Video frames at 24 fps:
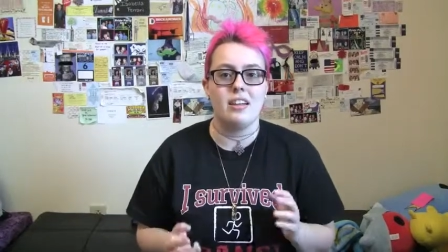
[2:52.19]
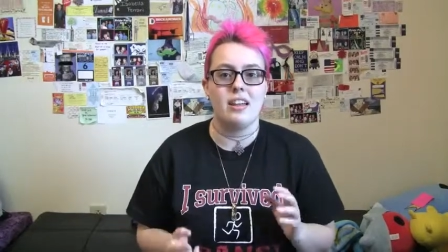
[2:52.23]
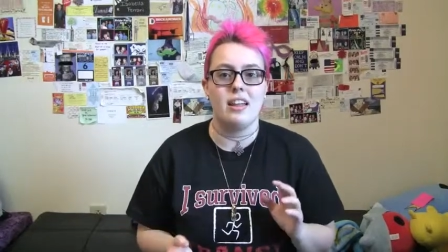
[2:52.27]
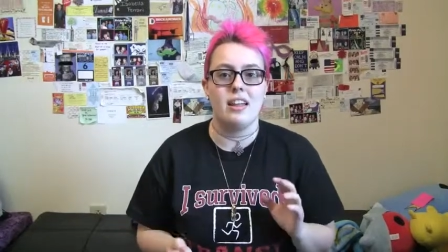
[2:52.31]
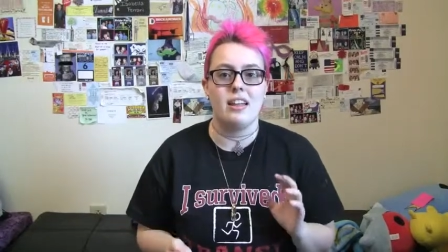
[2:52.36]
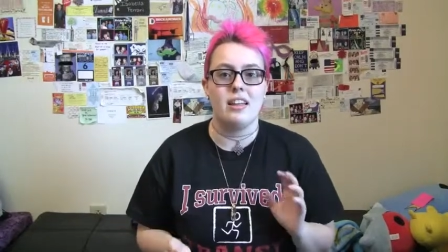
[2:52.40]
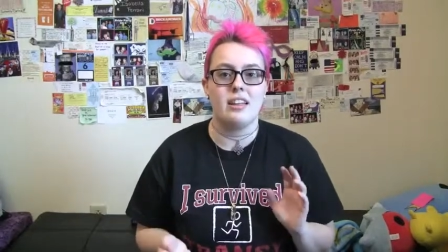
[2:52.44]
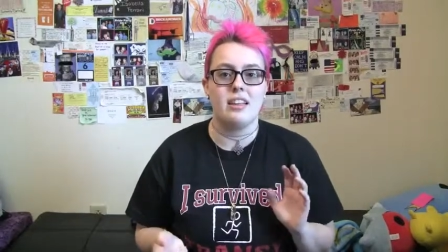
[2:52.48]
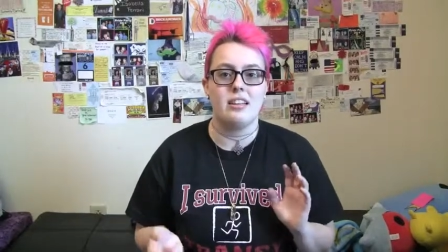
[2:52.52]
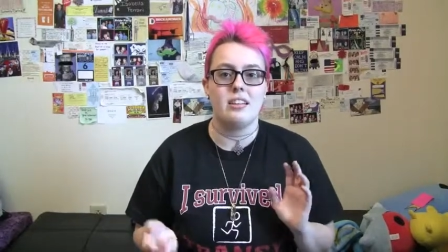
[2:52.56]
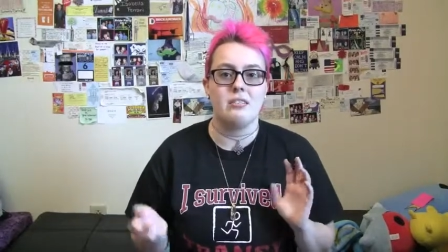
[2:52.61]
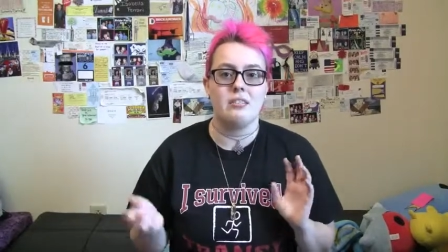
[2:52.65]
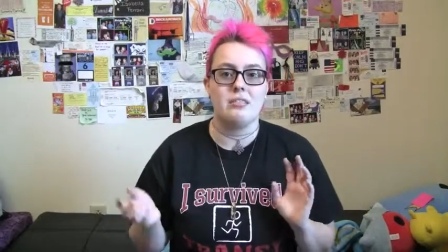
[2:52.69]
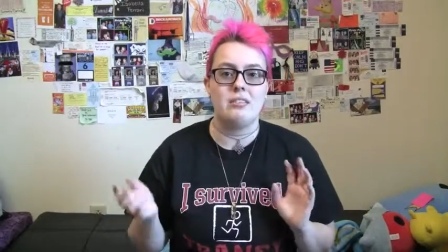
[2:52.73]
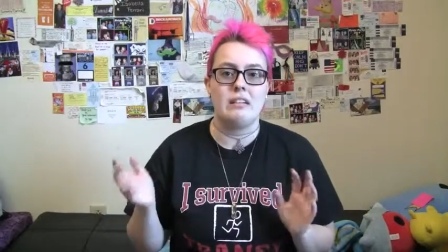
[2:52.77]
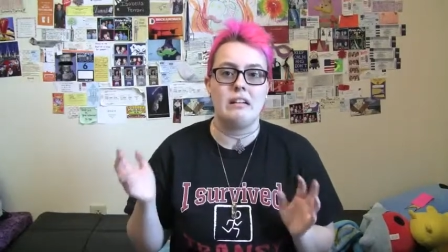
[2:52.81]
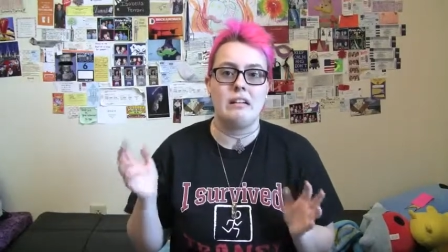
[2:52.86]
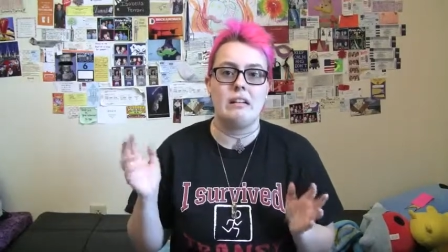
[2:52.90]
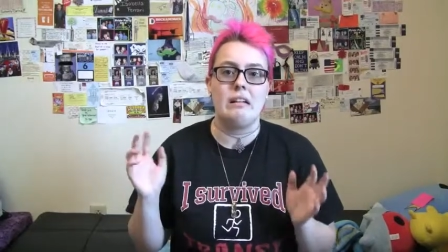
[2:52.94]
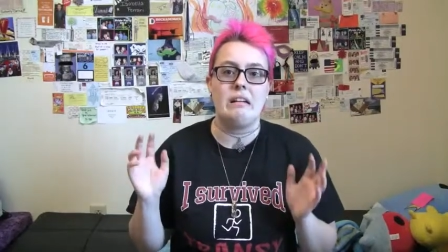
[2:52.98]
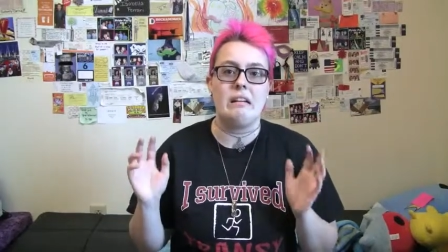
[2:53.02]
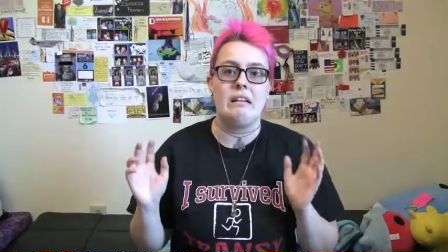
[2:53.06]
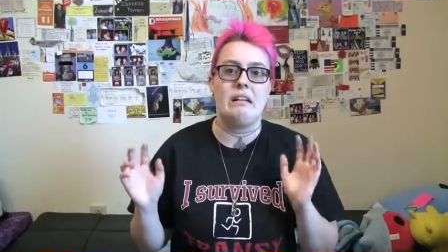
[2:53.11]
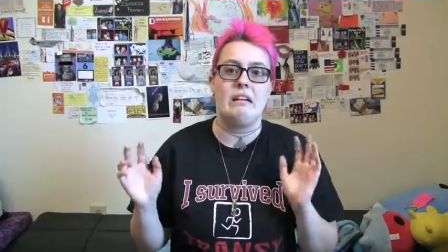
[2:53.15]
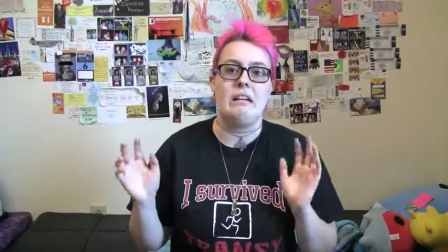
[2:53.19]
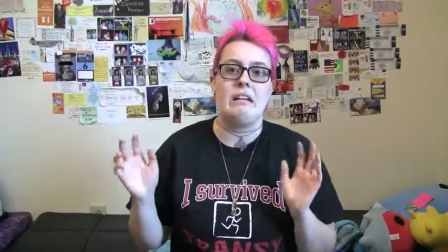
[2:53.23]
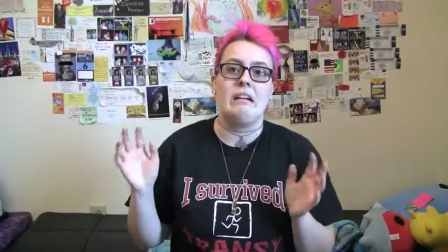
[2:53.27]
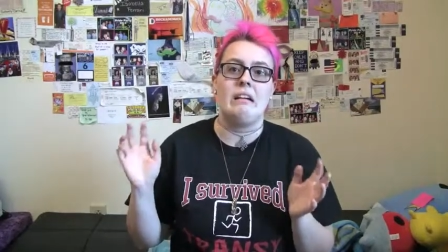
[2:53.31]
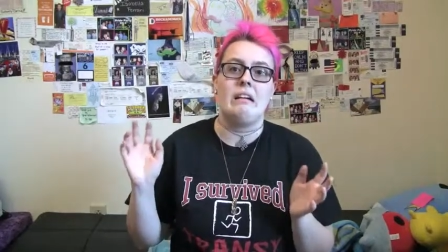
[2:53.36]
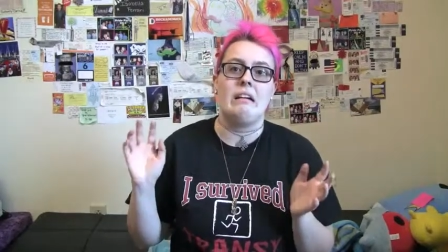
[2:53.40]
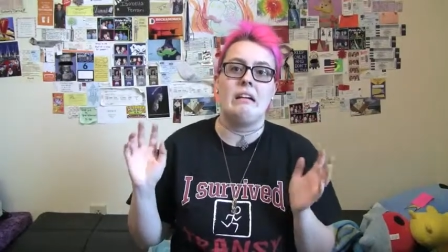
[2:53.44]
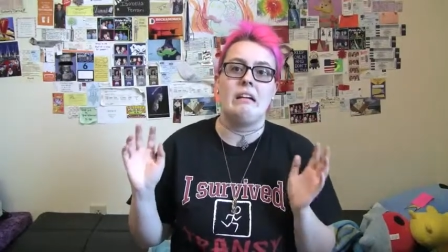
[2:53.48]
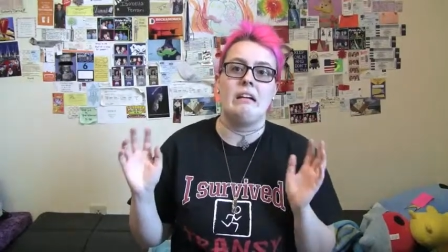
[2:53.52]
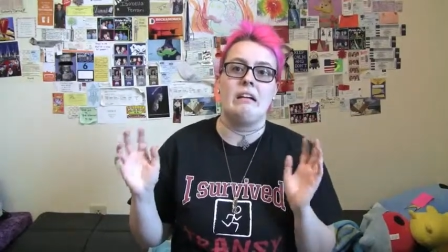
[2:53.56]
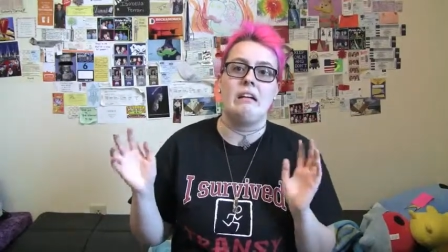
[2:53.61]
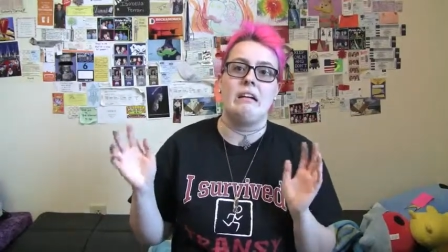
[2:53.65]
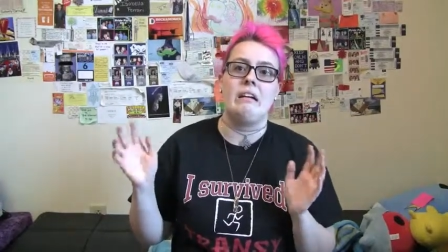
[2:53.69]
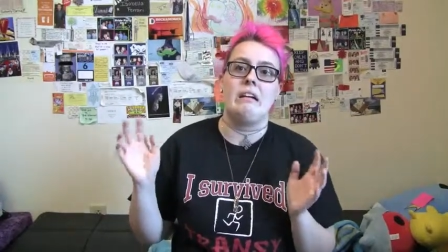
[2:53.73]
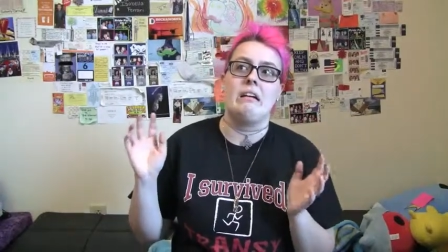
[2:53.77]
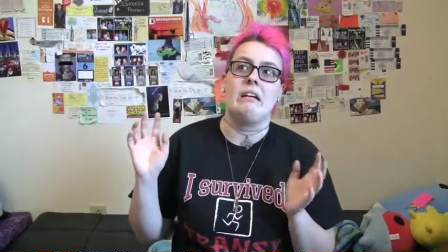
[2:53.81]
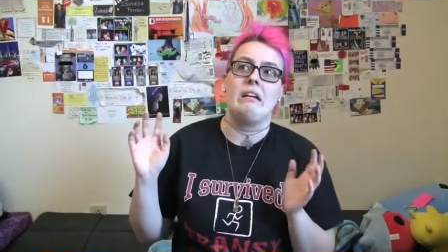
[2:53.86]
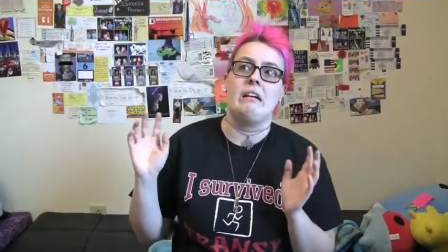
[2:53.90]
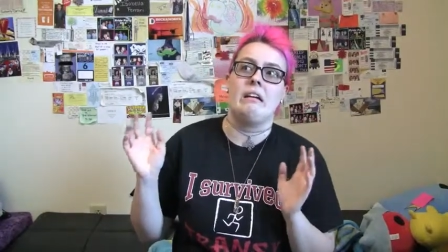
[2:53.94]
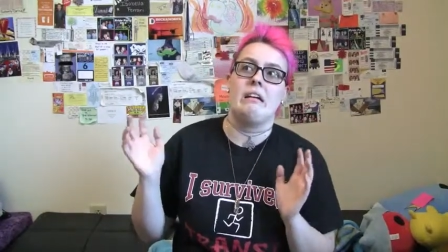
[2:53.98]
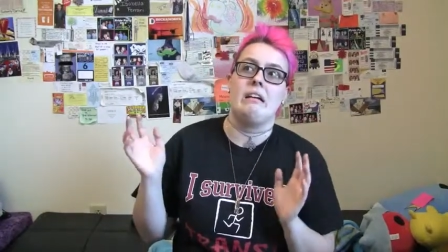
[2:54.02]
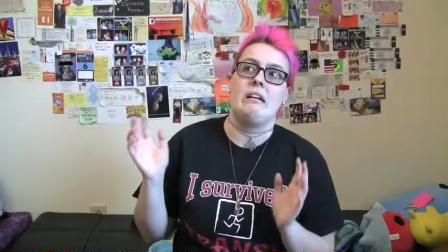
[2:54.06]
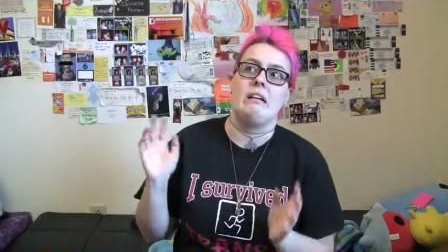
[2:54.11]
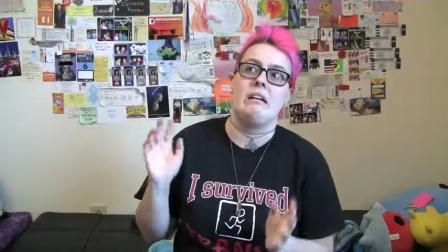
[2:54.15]
like
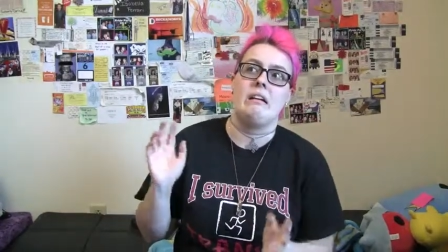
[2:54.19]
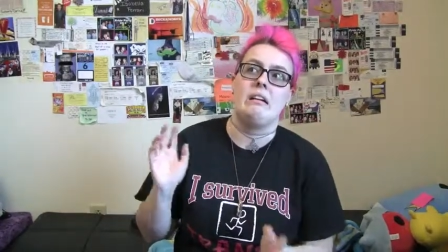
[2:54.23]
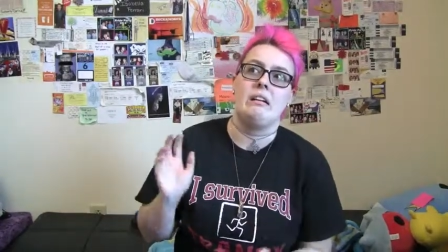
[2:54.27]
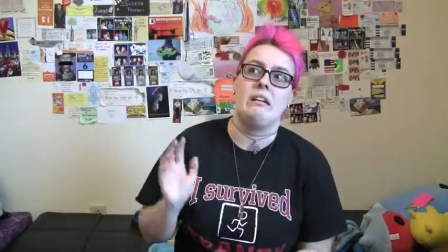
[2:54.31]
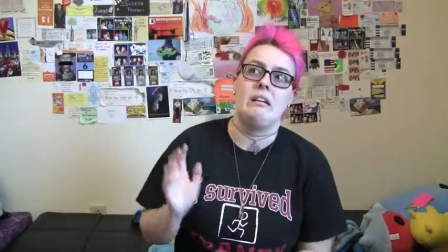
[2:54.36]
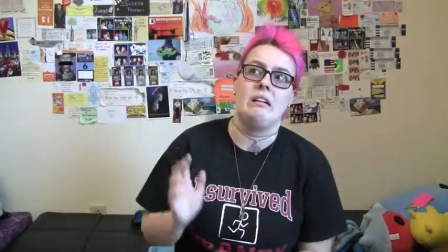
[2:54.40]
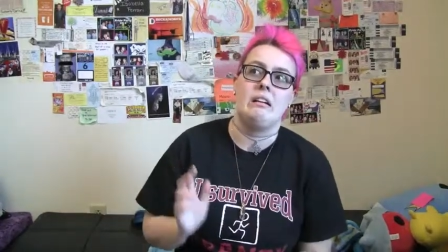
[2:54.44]
Grr.